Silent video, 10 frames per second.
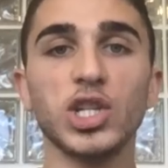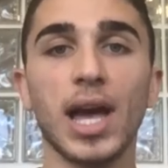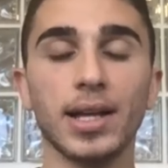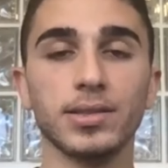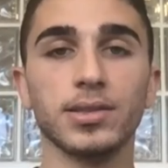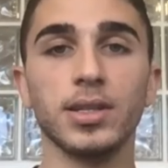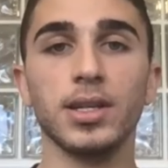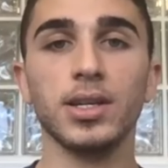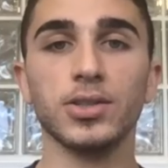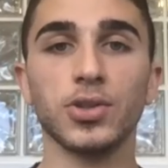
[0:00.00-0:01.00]
ads.
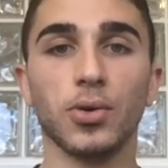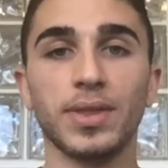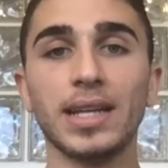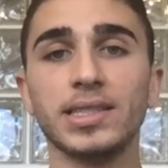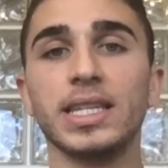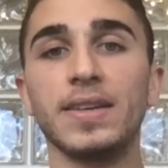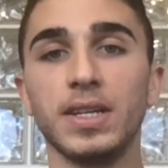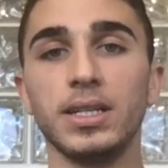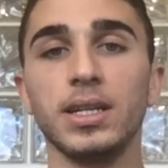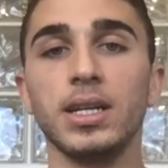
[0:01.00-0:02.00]
So that's a given.
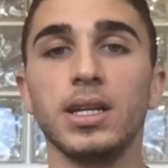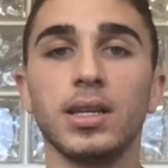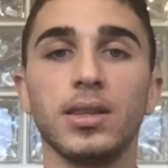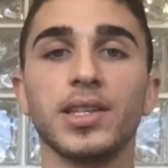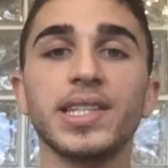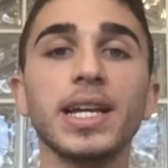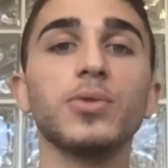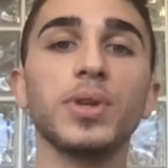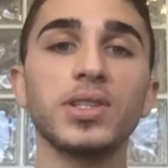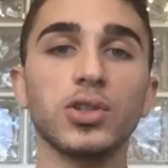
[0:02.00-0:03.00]
The second
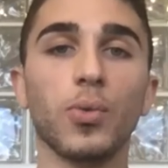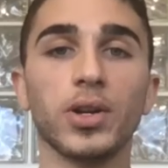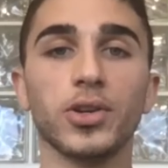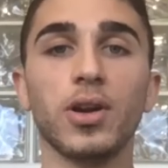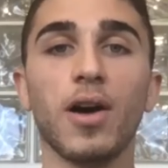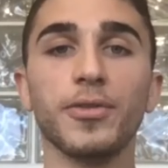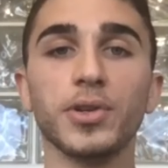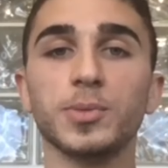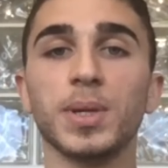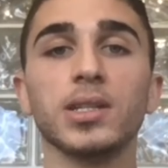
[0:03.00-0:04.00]
reason you want a good offer
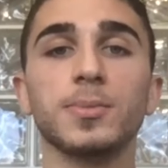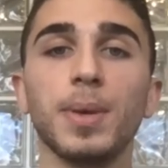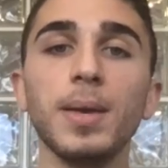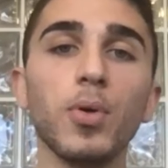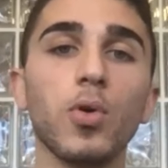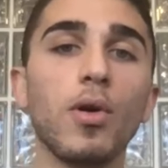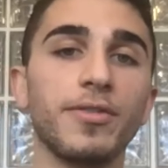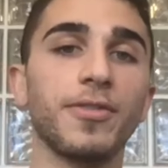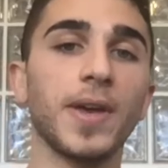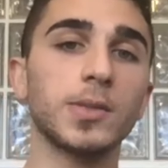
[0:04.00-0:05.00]
is because people go on
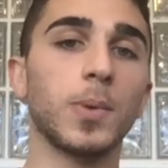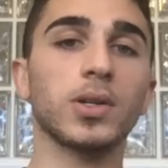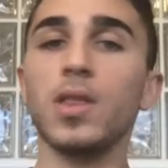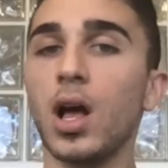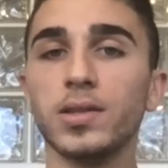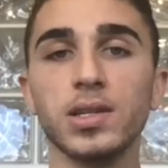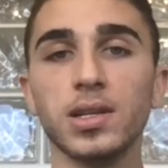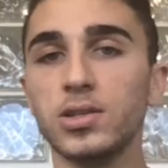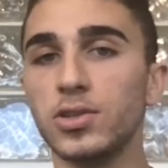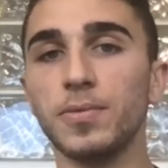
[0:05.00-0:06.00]
Facebook not to
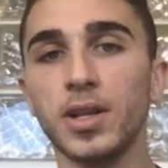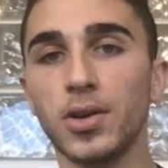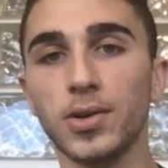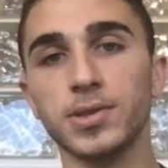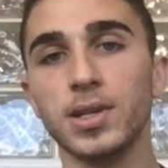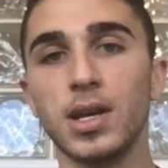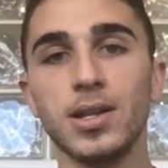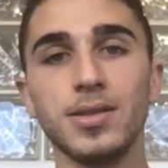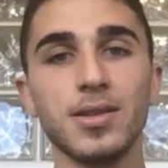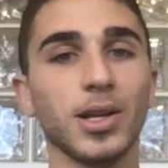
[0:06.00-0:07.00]
consume videos,
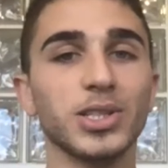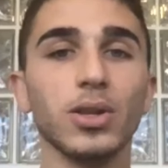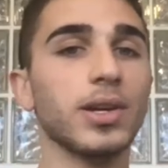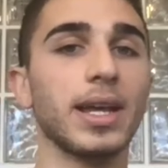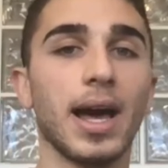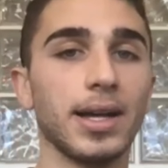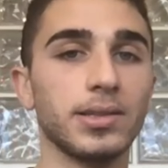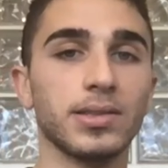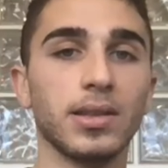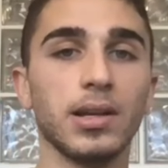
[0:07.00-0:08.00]
not to look at
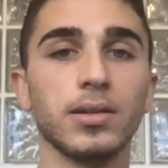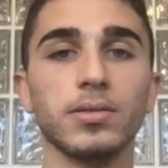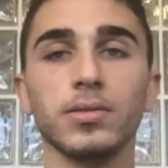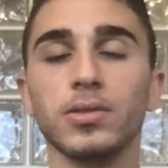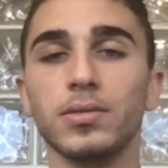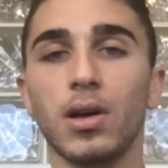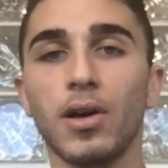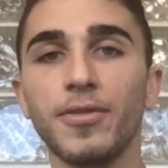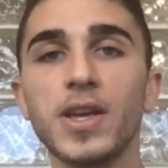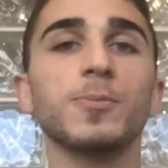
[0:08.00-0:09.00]
ads. They're
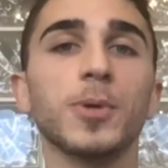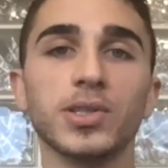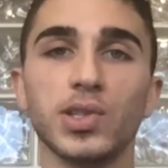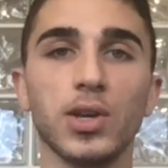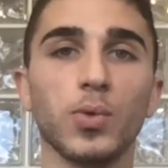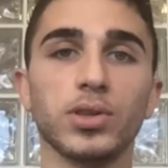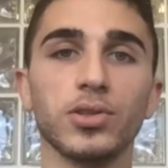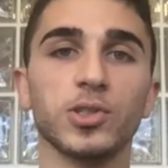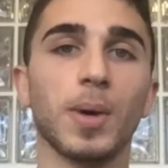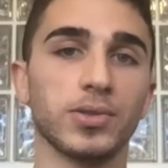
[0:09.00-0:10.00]
on Facebook seeing what their
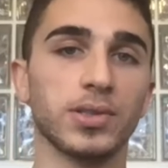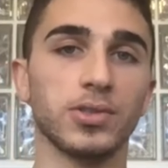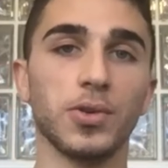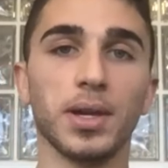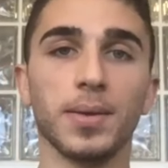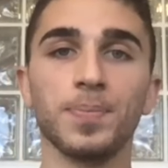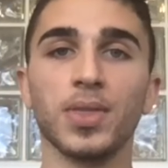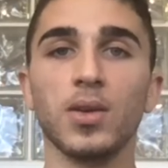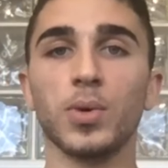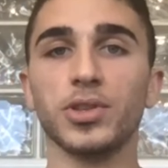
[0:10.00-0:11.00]
spouse is doing,
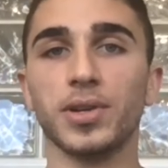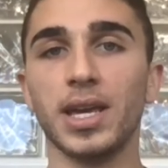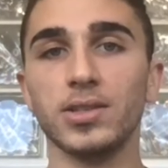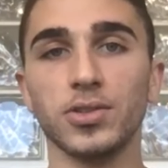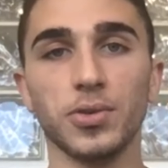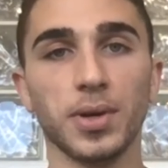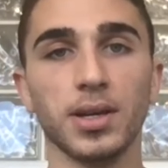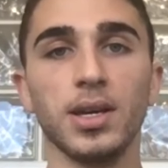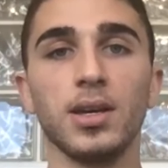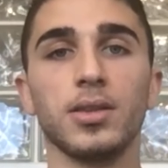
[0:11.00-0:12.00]
what their kids are doing,
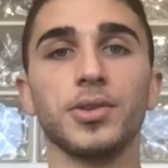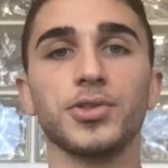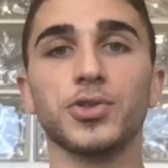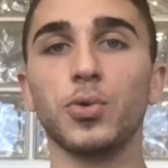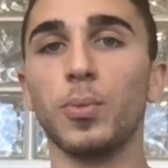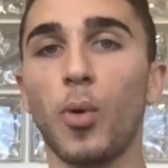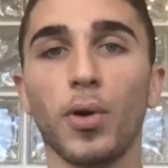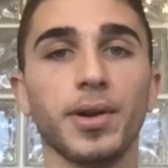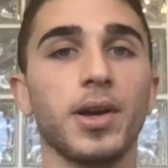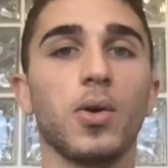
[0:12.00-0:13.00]
their school
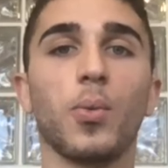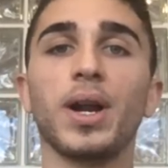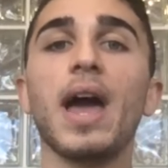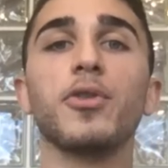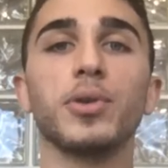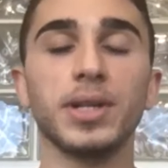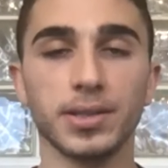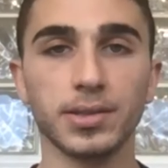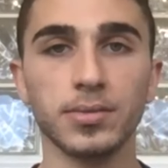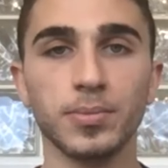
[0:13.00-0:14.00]
board, whatever it
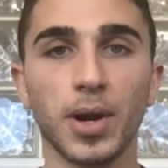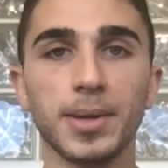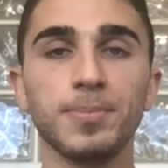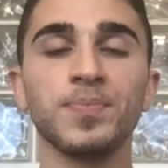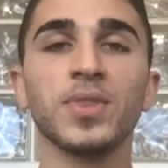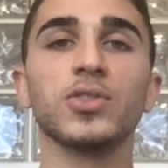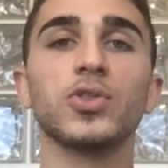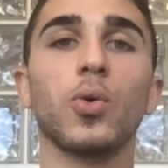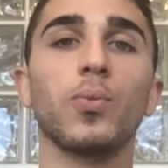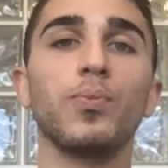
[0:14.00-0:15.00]
is, right?
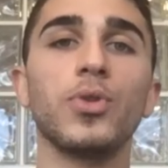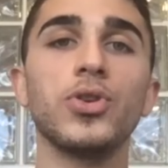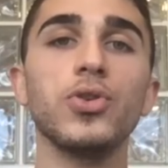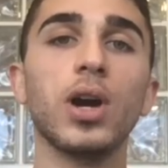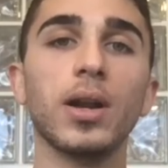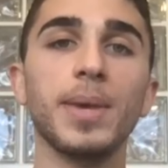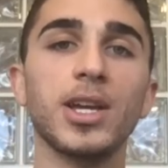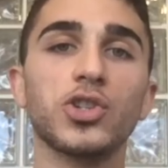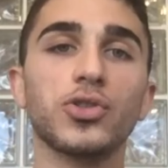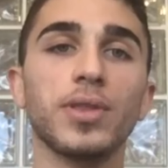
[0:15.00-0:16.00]
So you got to
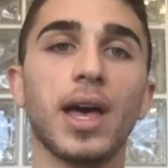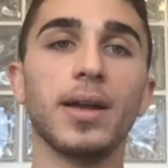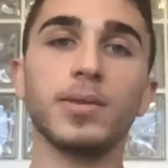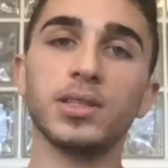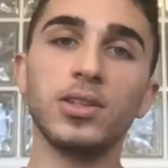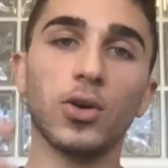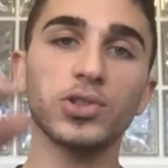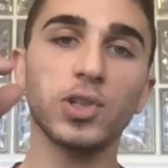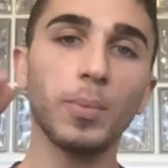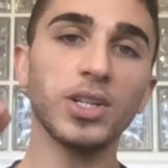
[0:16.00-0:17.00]
make sure that,
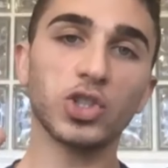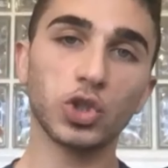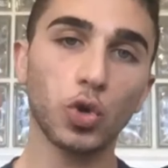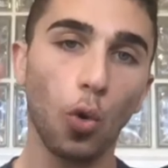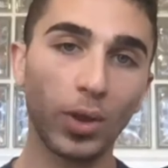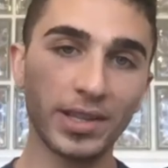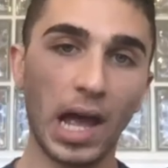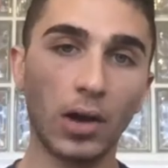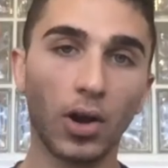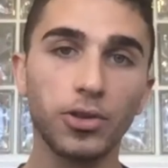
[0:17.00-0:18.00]
someone is scrolling
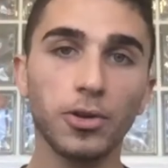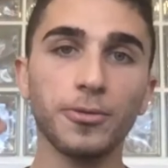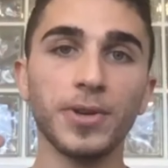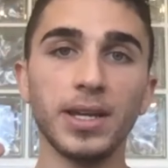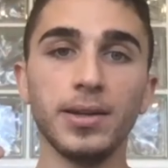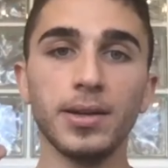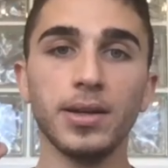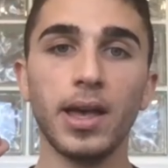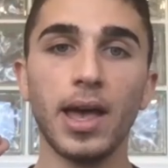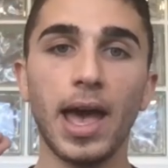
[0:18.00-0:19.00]
down on their feed,
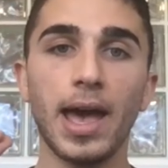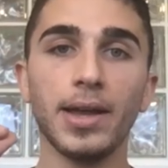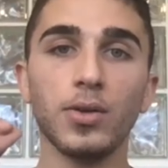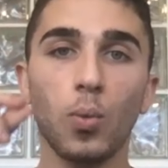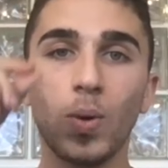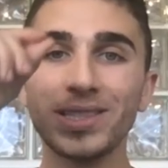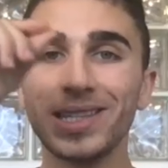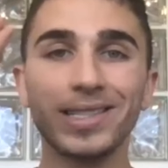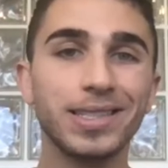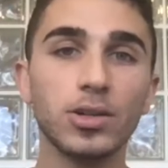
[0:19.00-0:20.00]
and once
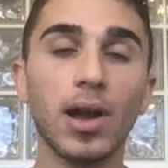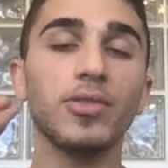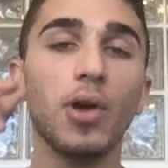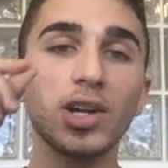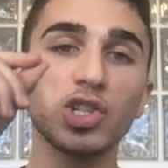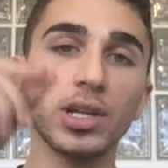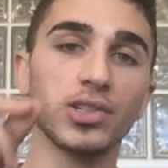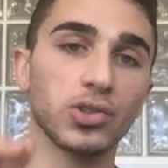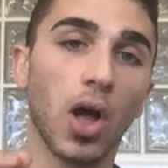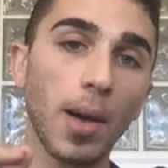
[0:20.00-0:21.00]
they see your ad, they're actually going
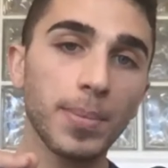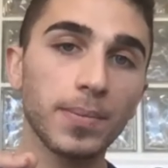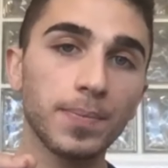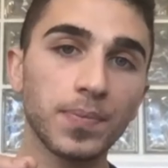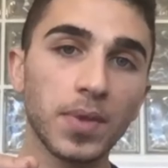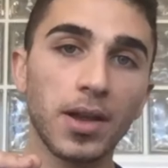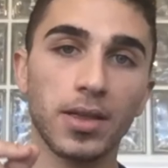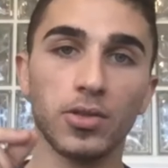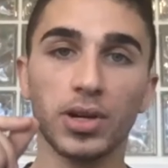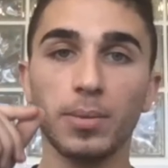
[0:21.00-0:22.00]
to stop.
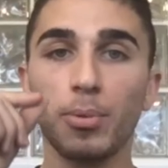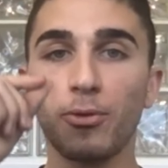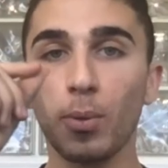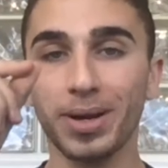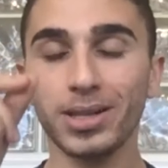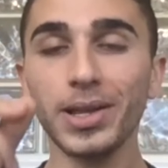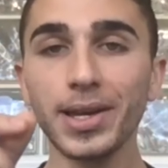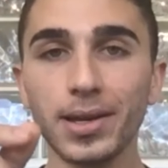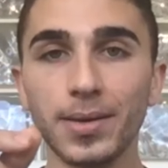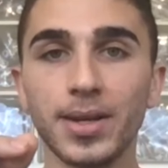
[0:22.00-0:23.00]
They're going to perform a click.
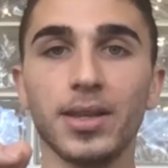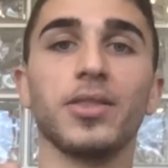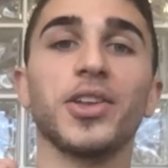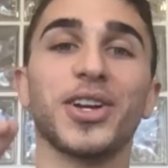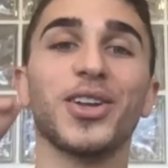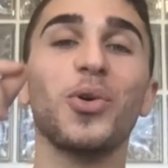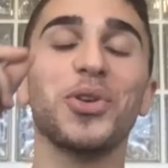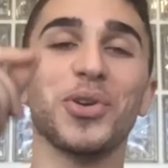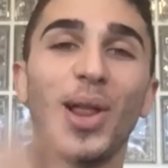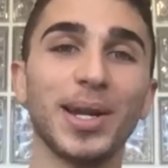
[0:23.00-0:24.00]
They're going to go to
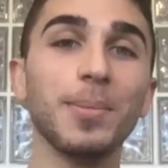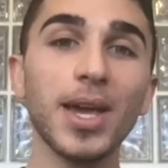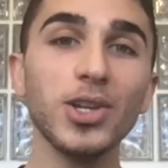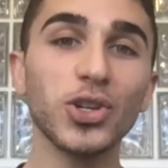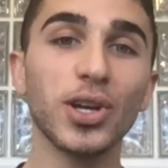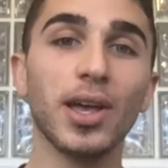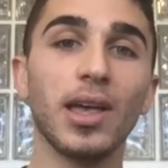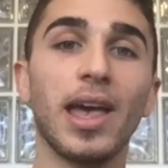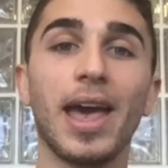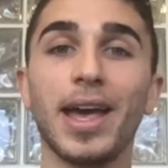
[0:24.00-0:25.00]
your landing page
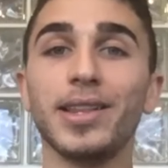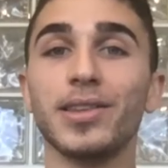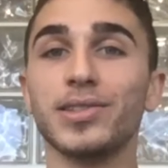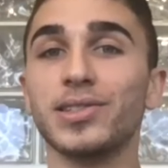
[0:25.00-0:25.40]
and,